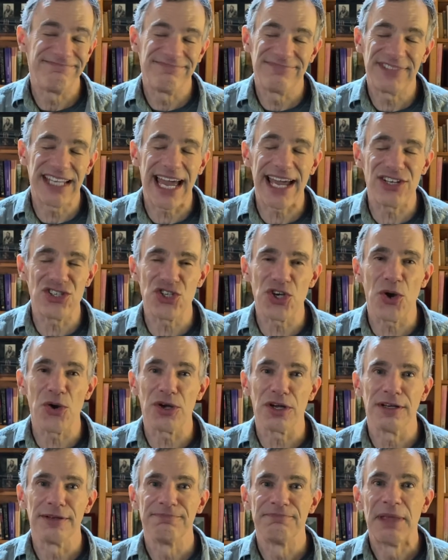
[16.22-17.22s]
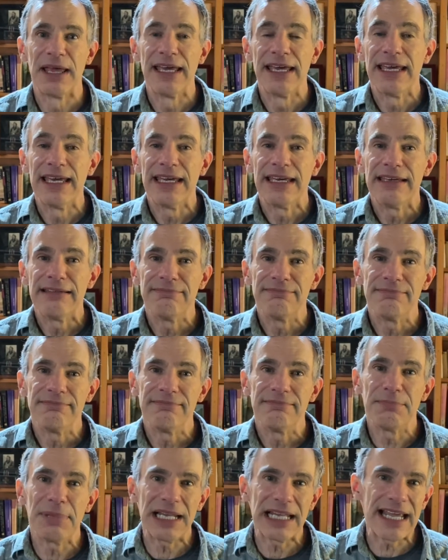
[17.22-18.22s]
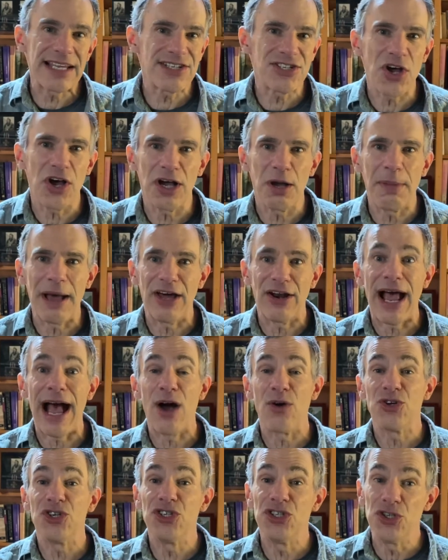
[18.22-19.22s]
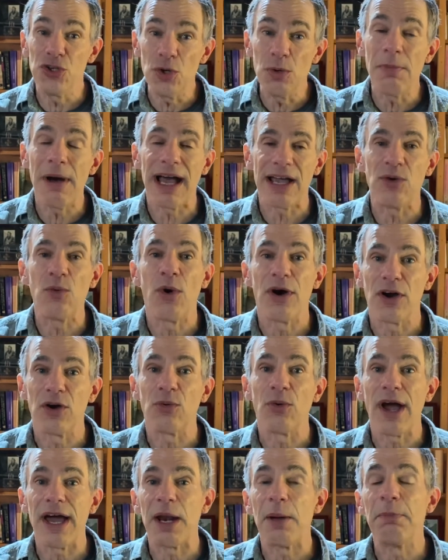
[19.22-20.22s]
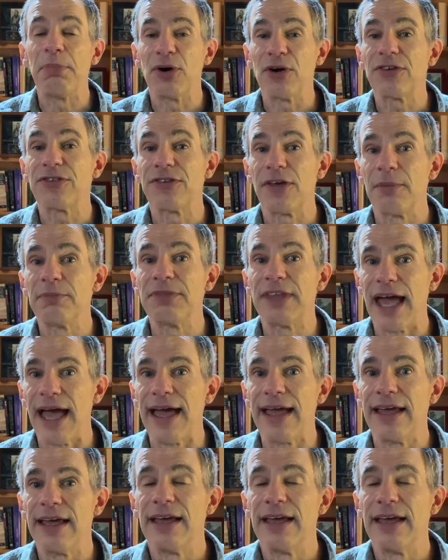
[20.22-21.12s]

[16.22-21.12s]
Dad joke. But let's talk about how you might want to write a book someday.